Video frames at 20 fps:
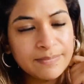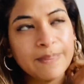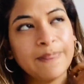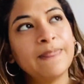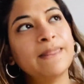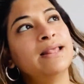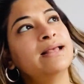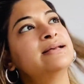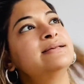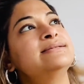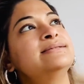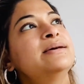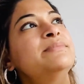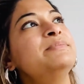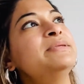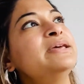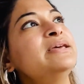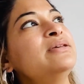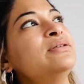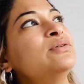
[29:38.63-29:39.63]

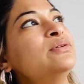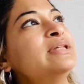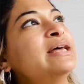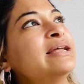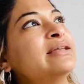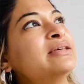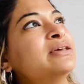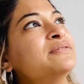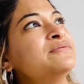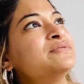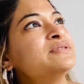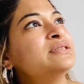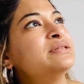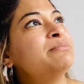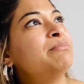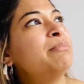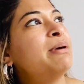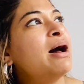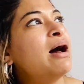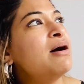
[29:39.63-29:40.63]
something that gives the
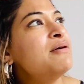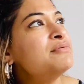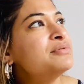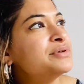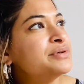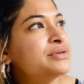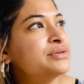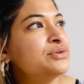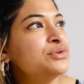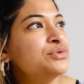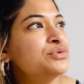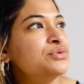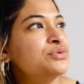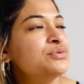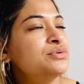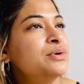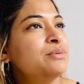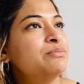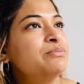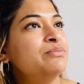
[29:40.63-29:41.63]
power to
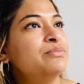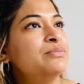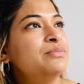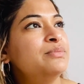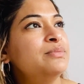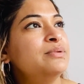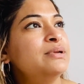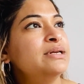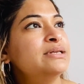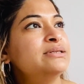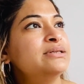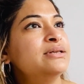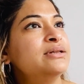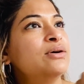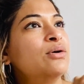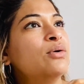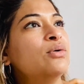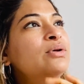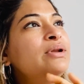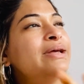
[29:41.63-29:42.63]
let's say the
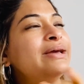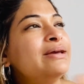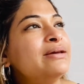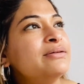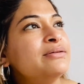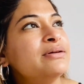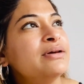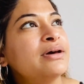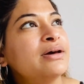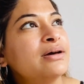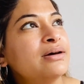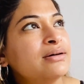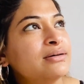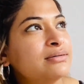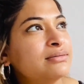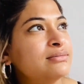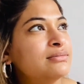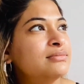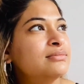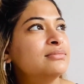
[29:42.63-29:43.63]
whole area,
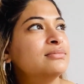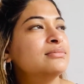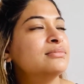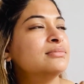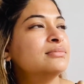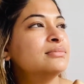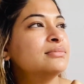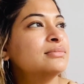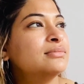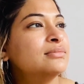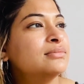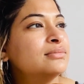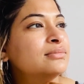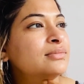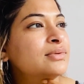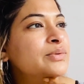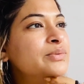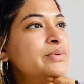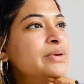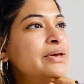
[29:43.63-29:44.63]

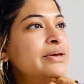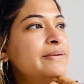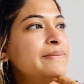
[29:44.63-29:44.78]
okay?